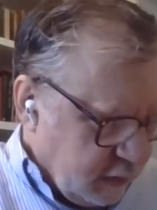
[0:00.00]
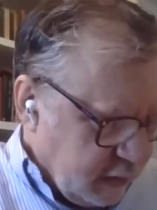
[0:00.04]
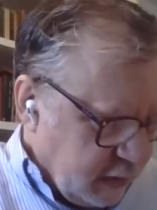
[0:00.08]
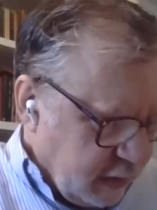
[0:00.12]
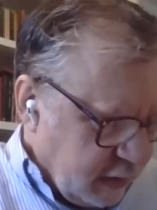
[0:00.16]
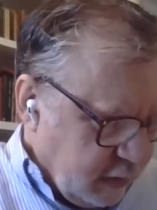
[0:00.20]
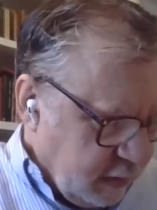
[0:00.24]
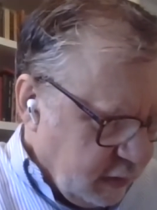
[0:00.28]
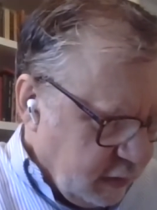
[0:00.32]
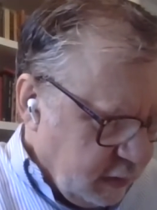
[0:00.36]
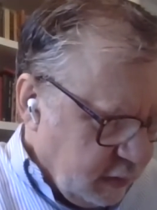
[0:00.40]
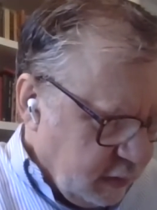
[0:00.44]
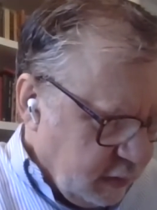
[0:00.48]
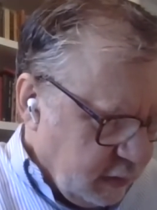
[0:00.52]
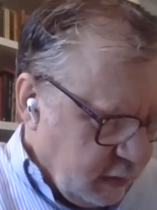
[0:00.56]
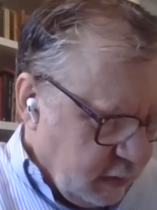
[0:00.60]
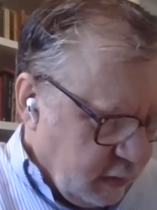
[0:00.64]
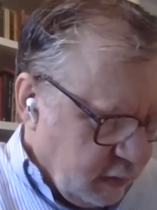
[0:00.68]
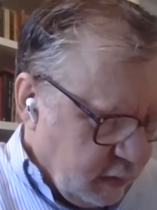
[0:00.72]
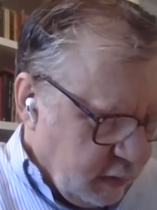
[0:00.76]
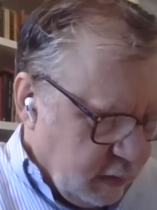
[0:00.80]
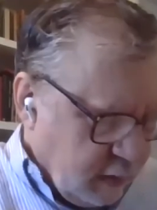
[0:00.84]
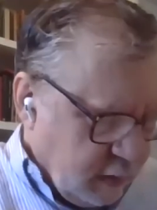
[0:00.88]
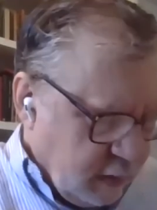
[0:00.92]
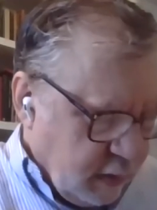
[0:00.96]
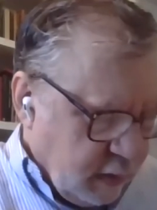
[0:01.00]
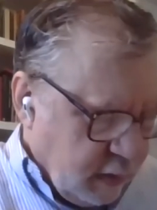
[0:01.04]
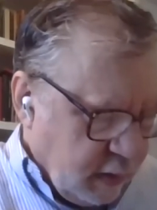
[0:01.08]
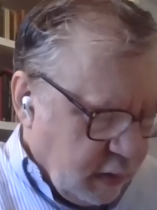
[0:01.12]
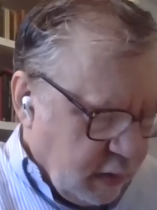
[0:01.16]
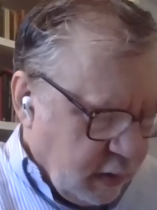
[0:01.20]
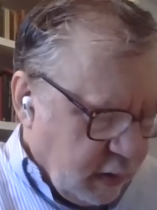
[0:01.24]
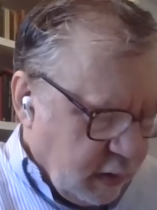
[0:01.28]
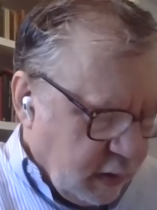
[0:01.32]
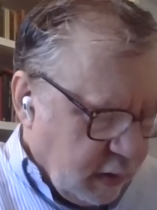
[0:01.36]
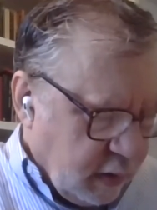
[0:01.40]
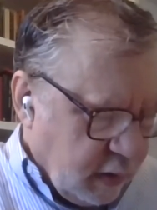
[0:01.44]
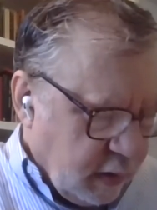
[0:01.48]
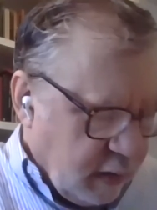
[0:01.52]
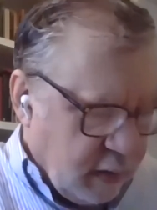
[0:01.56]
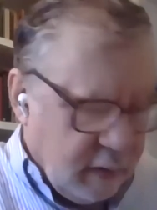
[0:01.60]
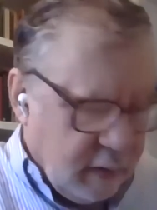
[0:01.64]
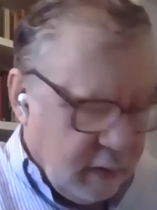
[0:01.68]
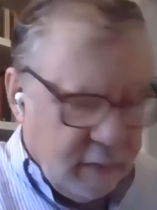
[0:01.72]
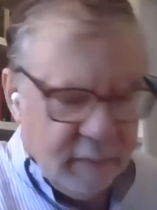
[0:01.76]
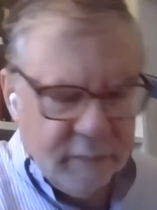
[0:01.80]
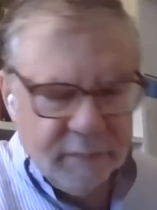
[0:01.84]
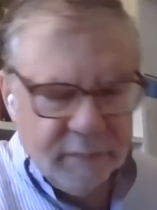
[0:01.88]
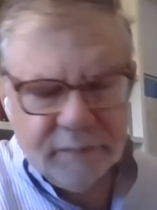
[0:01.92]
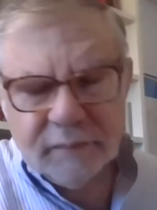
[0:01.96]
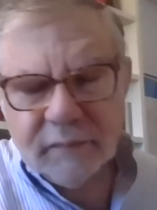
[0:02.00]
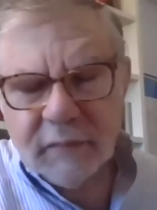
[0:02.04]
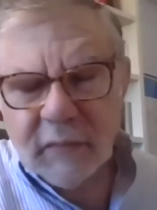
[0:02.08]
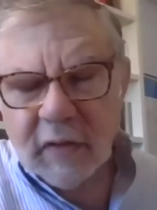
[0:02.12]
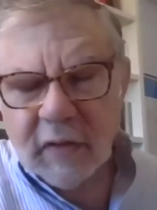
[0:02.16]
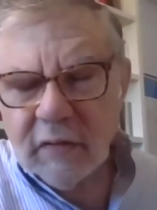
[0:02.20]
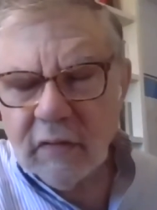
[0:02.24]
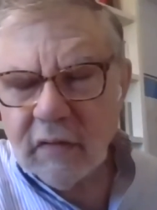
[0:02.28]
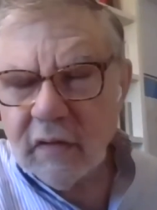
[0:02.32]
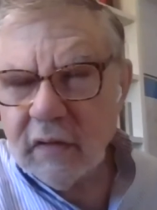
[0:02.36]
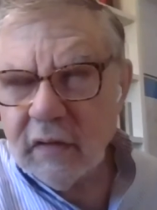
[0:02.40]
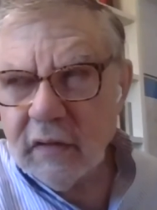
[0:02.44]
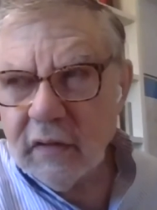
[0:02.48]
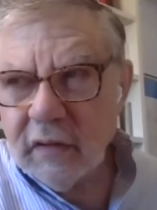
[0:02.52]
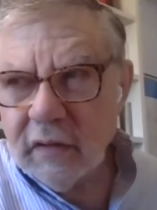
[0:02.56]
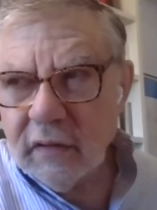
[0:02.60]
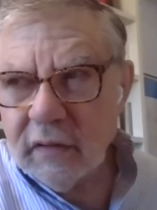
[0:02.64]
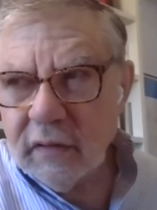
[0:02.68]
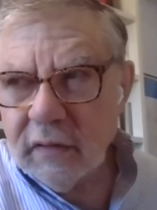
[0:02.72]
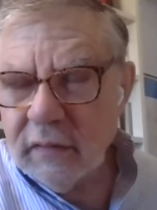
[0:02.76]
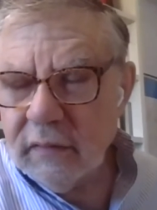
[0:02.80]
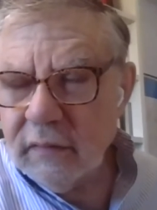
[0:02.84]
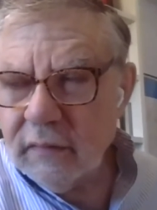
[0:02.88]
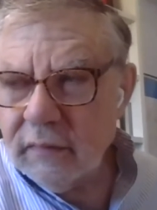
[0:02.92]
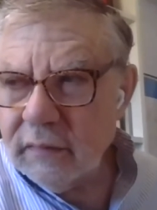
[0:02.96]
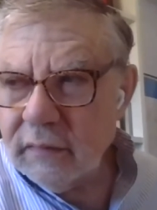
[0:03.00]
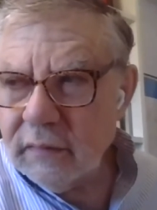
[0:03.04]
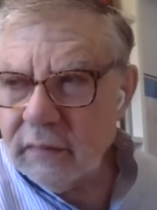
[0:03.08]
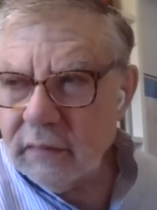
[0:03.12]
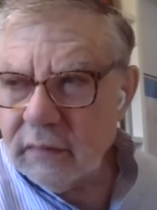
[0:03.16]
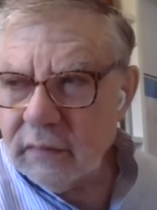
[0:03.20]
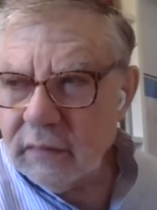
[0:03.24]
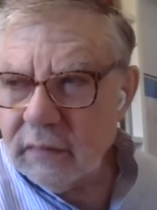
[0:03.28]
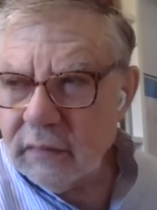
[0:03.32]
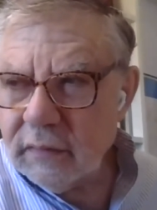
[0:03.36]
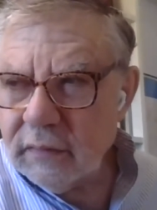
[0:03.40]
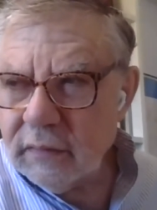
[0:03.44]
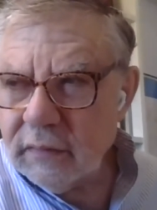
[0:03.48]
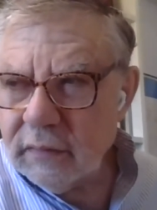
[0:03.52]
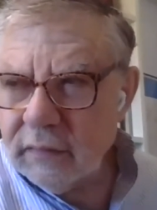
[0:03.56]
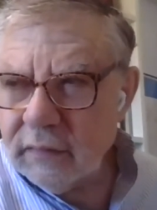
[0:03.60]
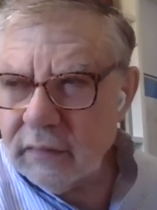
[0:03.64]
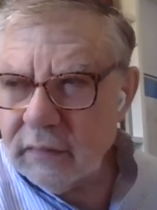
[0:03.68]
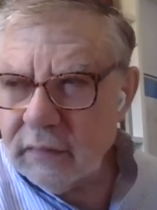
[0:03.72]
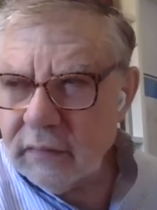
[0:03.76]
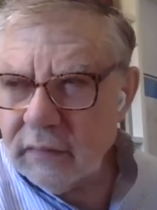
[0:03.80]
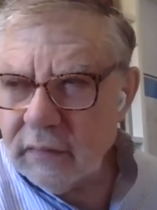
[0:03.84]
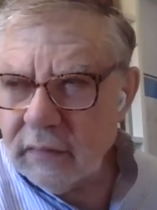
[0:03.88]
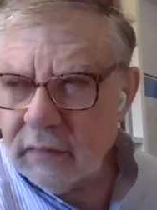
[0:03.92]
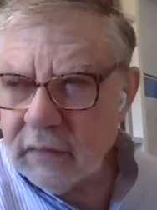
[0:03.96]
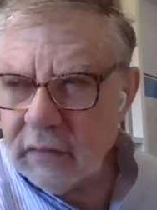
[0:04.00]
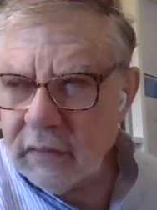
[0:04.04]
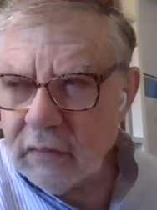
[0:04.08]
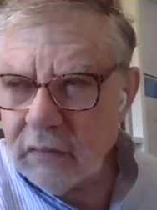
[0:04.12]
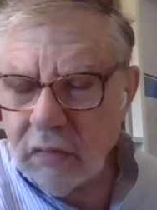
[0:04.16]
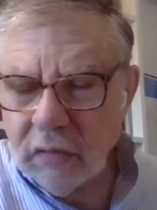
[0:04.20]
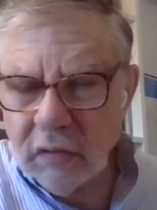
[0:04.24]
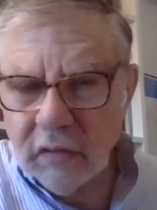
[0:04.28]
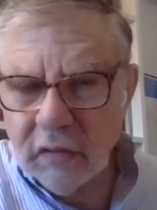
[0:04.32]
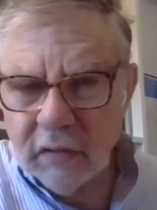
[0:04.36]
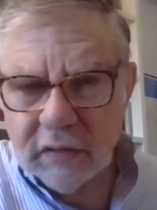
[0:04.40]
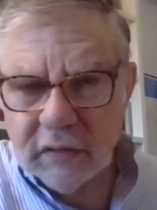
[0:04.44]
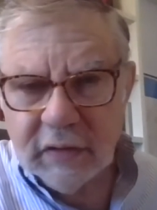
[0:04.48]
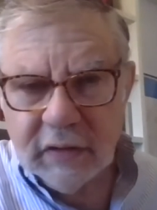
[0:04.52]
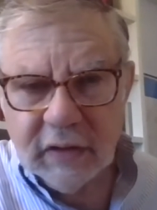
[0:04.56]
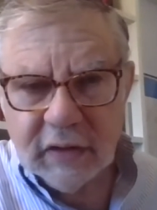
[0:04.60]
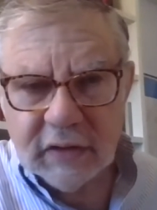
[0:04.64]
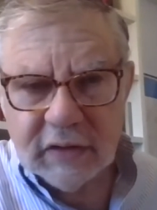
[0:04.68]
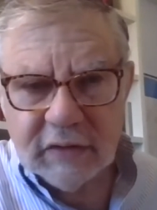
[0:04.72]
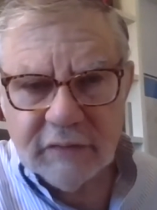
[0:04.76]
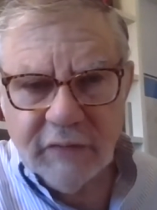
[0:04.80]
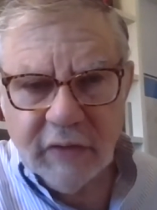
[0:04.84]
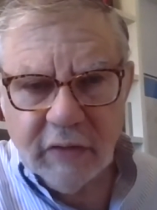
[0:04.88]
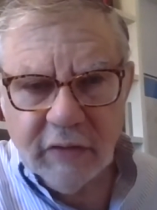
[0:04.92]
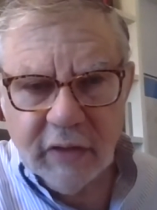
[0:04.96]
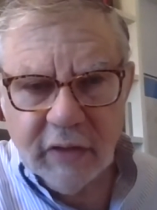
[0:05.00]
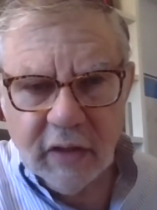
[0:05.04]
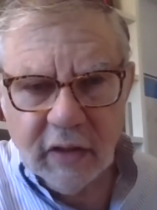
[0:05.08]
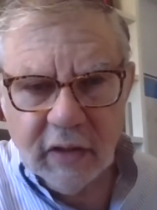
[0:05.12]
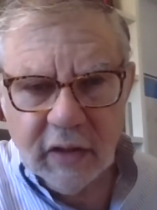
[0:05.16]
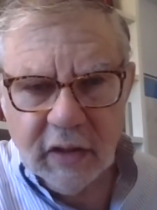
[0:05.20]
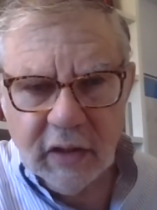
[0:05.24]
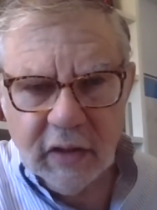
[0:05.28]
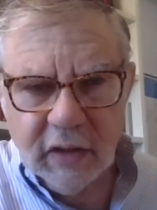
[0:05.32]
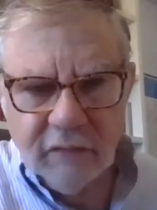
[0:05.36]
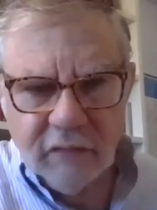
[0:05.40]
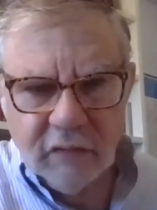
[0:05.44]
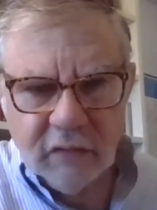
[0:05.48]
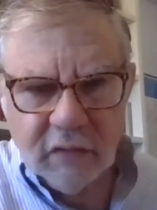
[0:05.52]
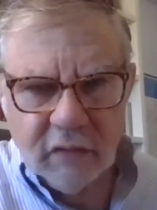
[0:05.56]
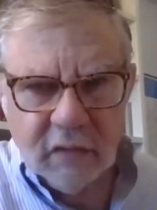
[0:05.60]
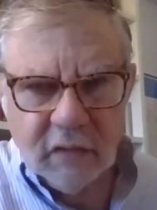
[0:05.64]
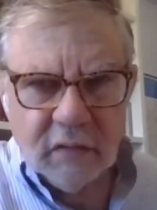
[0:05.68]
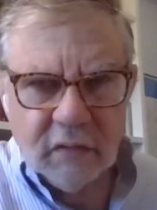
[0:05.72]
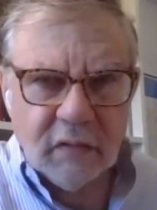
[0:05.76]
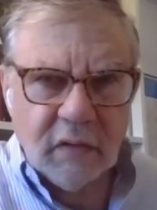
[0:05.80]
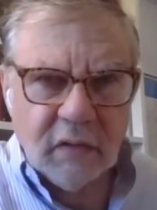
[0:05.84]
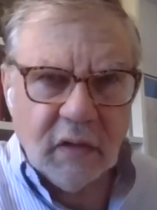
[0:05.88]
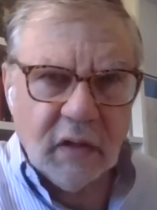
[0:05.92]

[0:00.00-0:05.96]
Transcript: Second, uh, the the quality is very uneven.